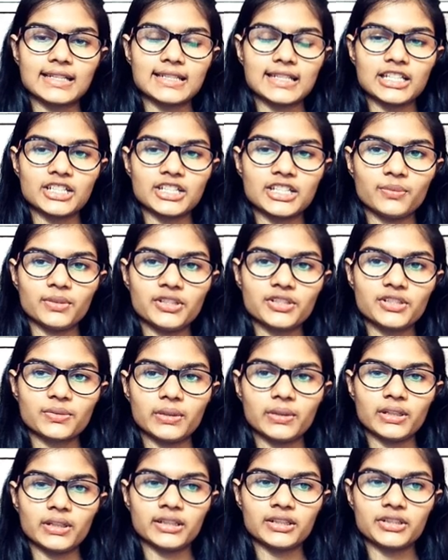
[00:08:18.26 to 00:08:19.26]
and
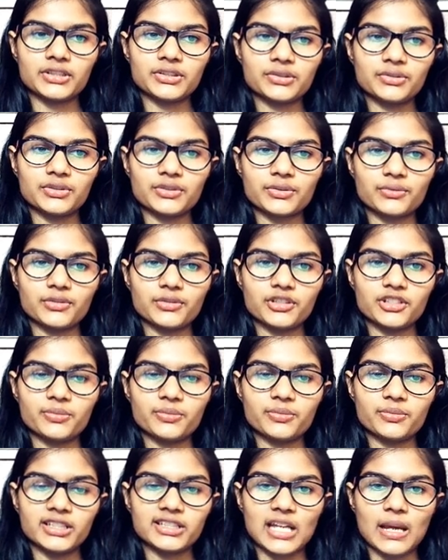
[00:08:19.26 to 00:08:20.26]
s1 square and s2
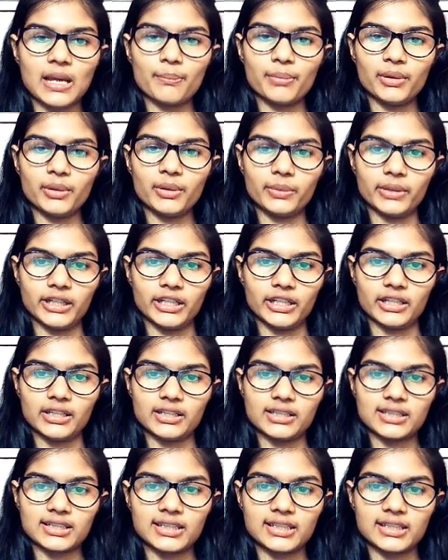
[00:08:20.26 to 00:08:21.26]
squares be the sample
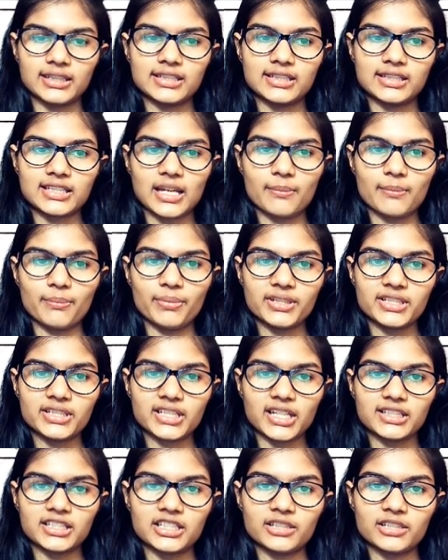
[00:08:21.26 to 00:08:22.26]
variance. Let the
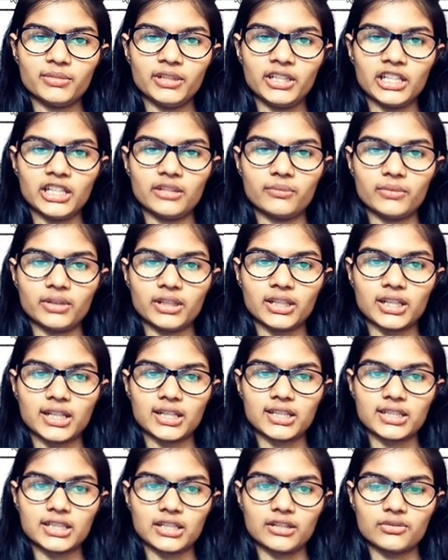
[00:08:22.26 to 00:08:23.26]
sample sizes be
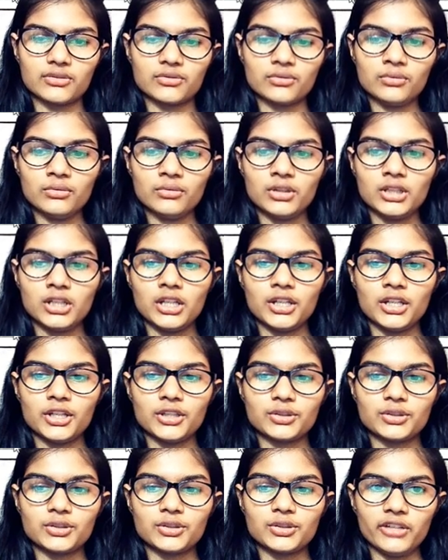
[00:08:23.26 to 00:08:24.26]
n1 and n2.
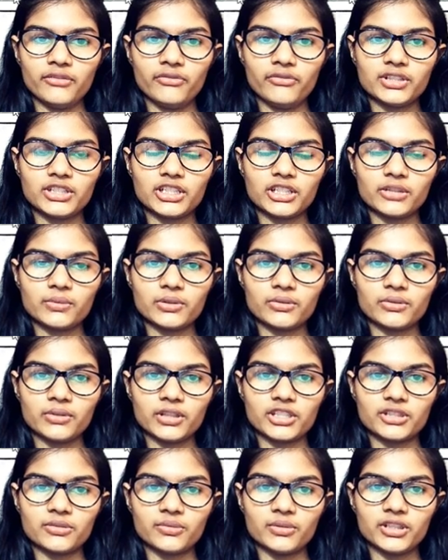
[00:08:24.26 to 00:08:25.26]
So f is
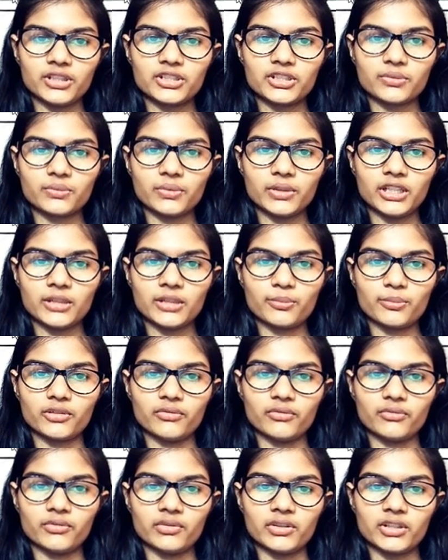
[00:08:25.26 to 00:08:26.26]
equal to s1 square
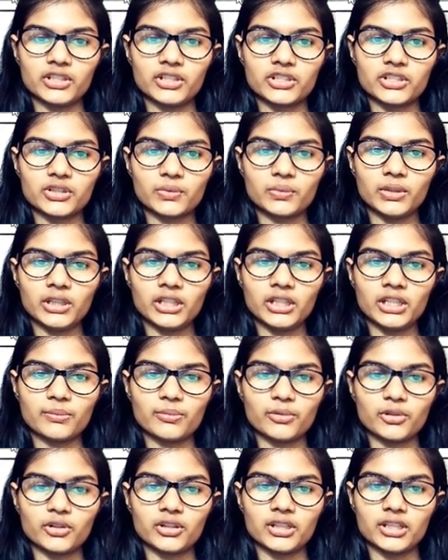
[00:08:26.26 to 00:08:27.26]
upon v1
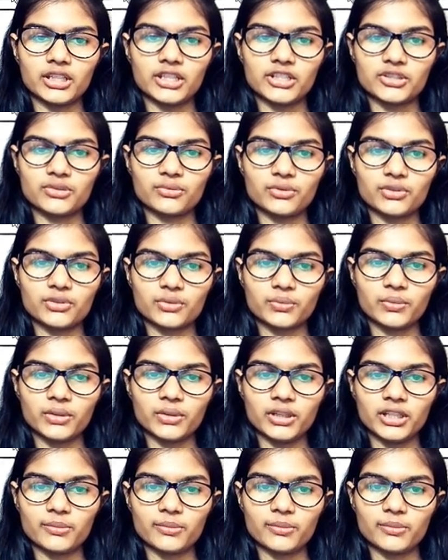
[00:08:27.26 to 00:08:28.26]
square upon s2
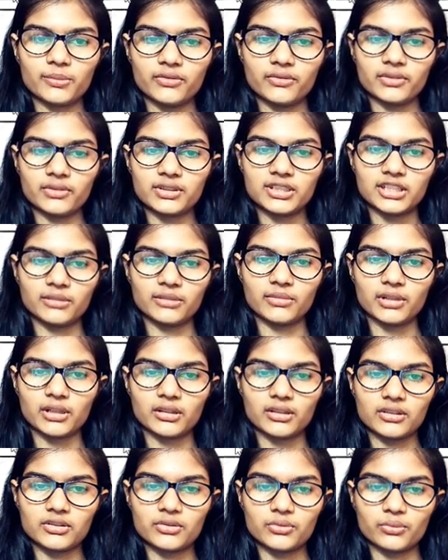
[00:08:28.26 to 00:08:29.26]
square upon
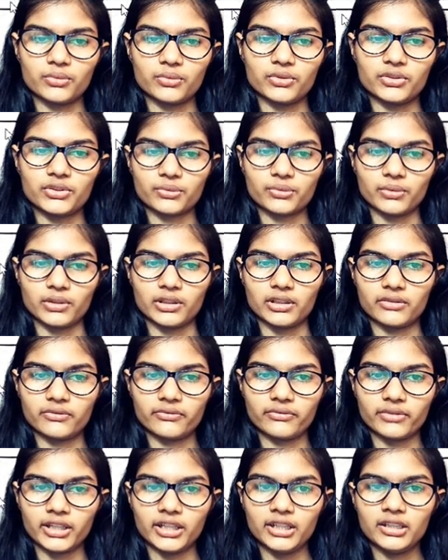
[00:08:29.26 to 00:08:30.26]
sigma 2
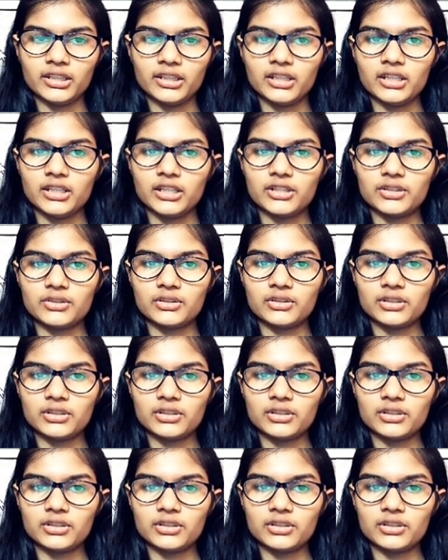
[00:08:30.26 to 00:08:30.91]
squared. Fine.